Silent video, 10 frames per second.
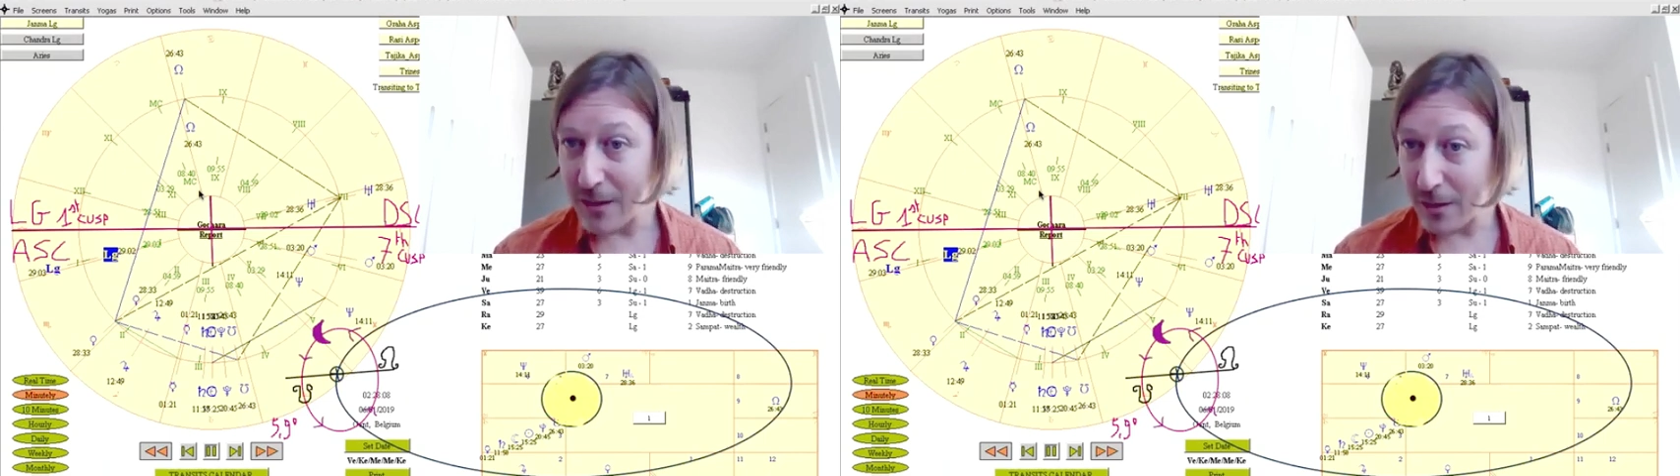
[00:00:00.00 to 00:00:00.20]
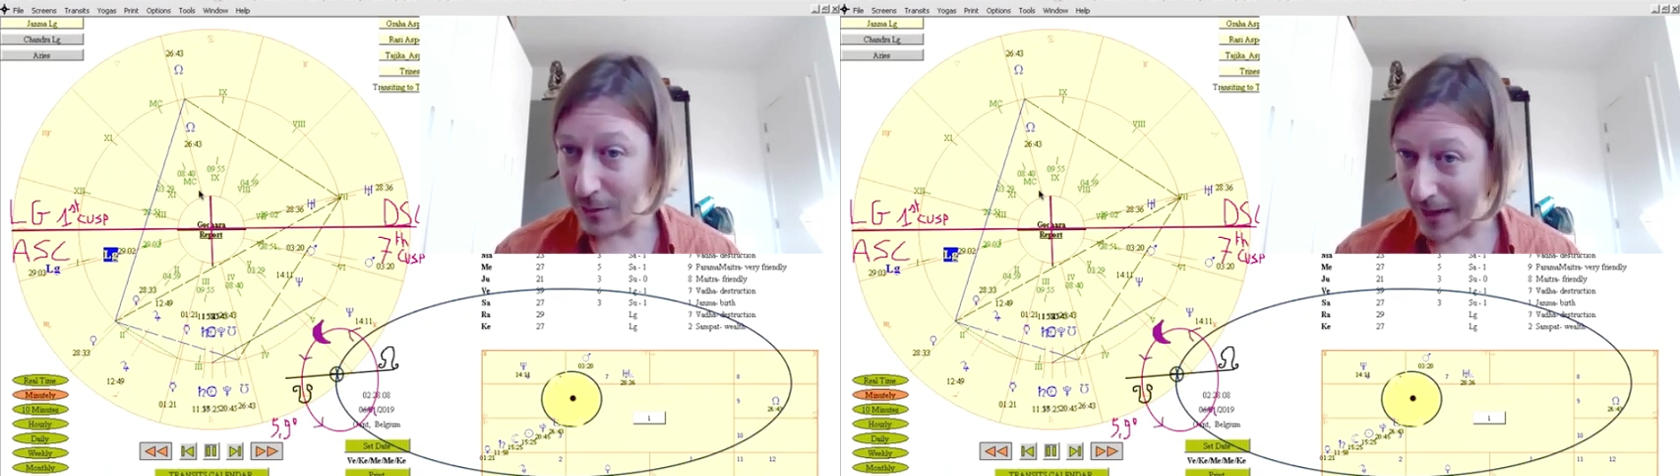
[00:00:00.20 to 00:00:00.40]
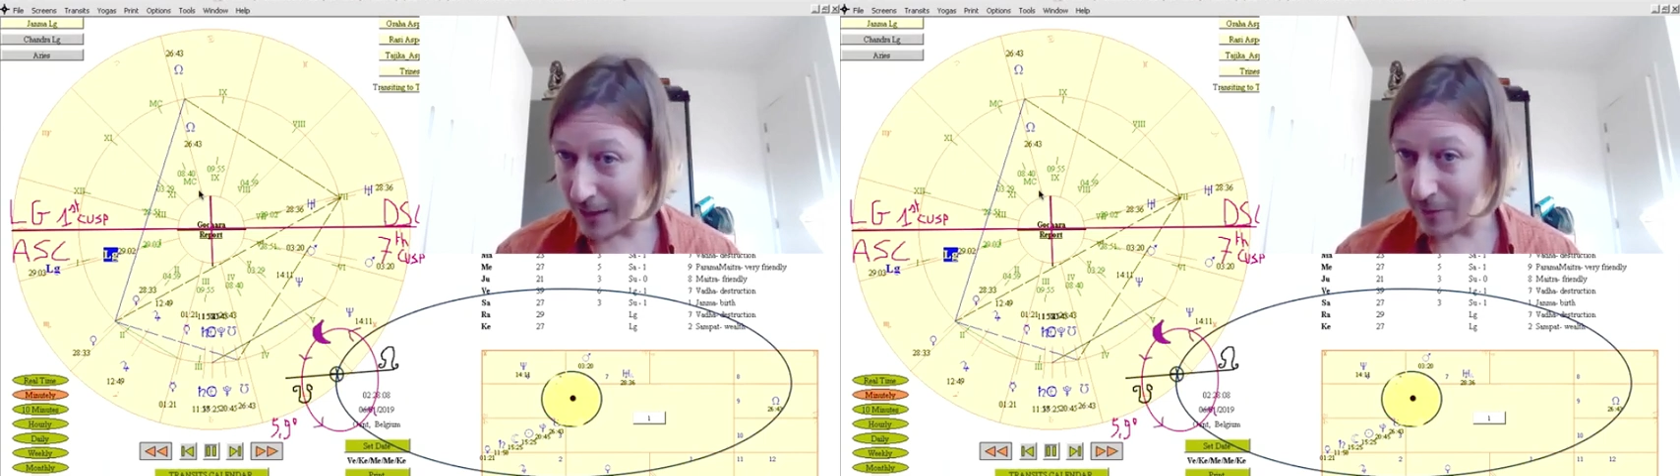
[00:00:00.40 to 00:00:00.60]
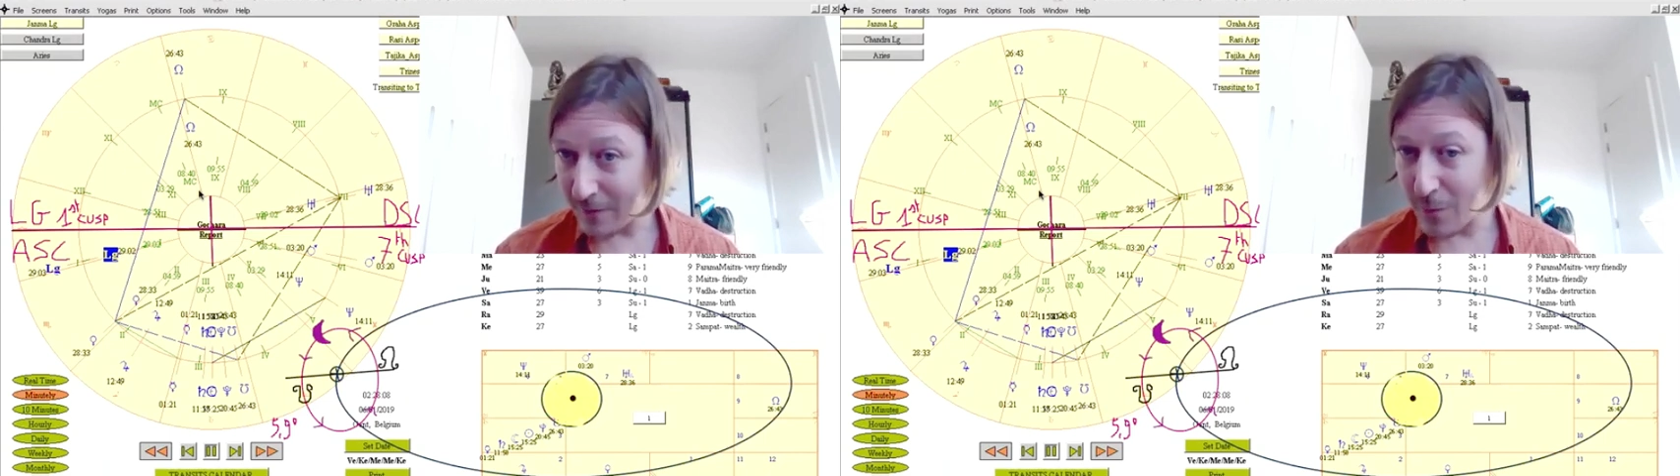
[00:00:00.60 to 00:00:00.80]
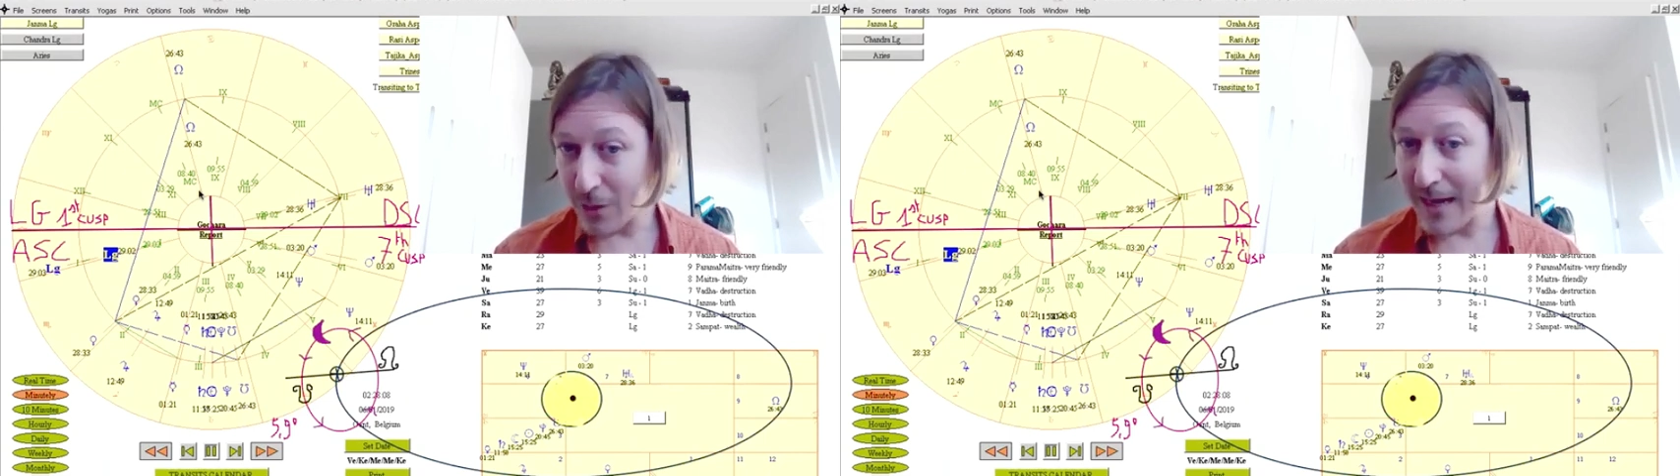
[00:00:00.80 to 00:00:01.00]
their nectar of
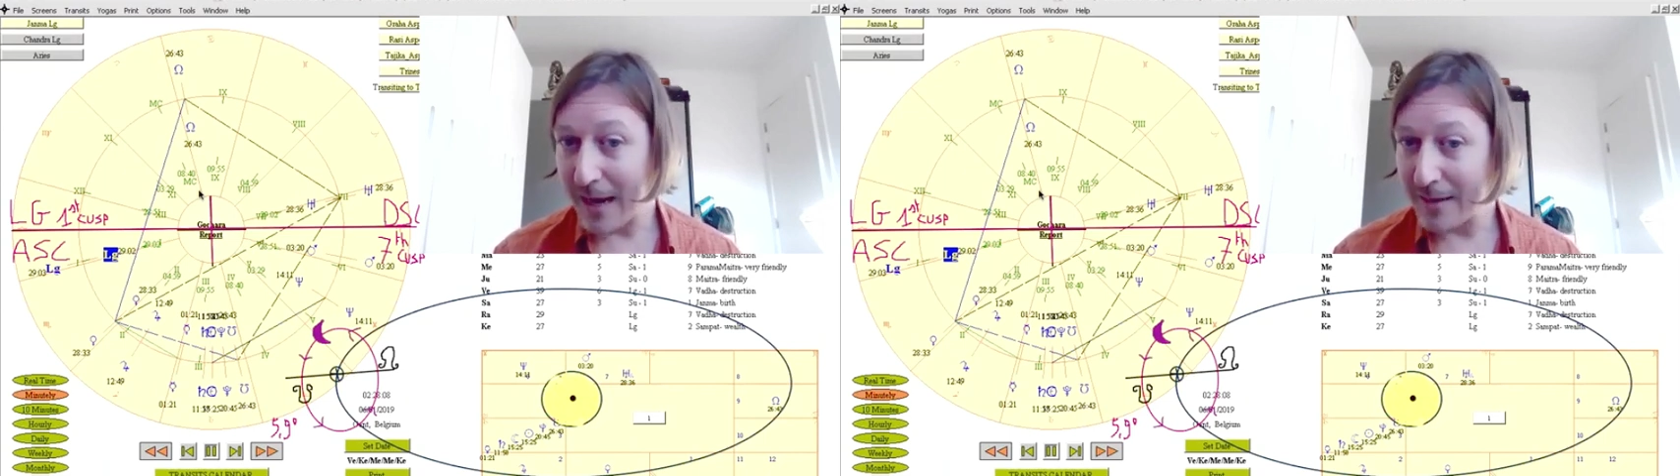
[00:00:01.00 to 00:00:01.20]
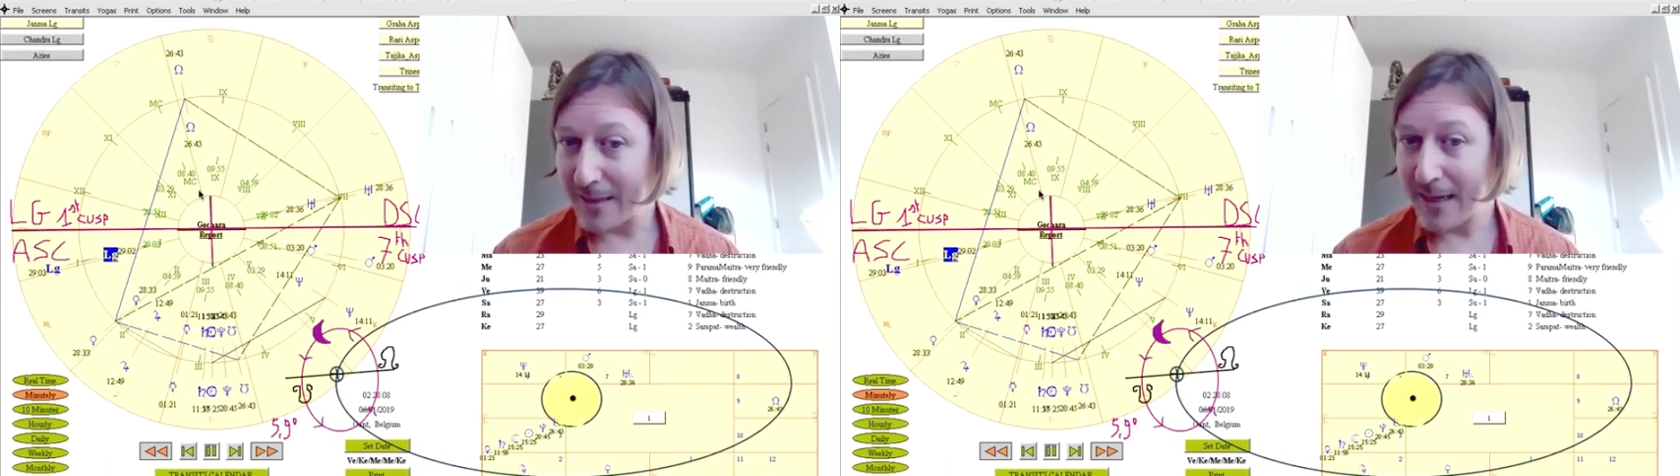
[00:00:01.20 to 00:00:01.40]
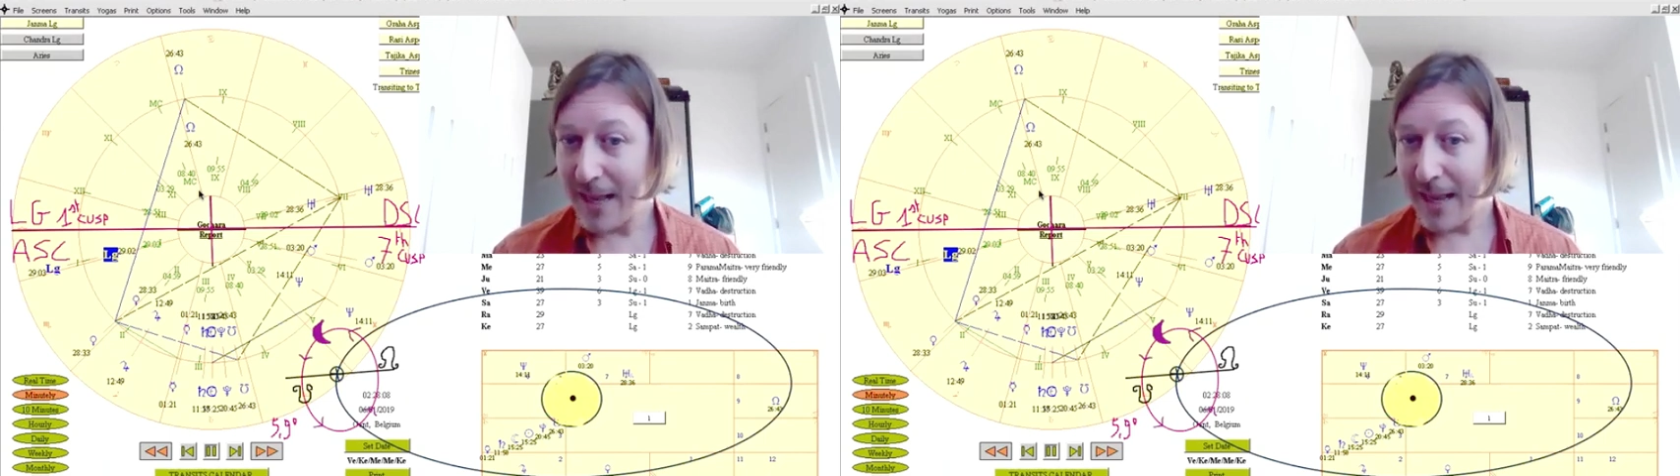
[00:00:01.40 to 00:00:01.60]
immortality.